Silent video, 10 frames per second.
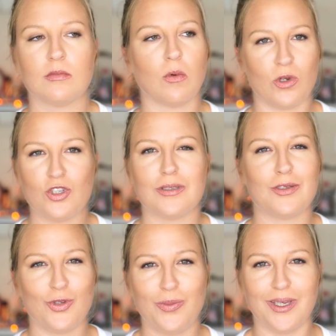which is
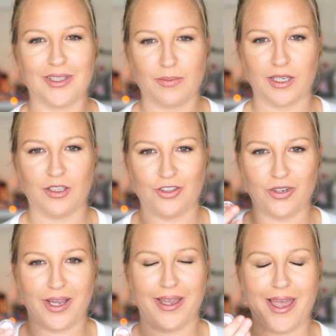to be expected,
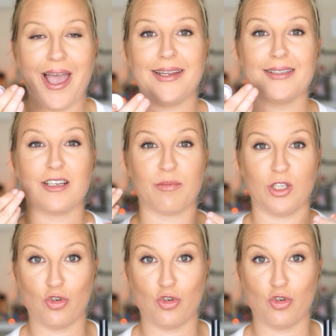you're adding something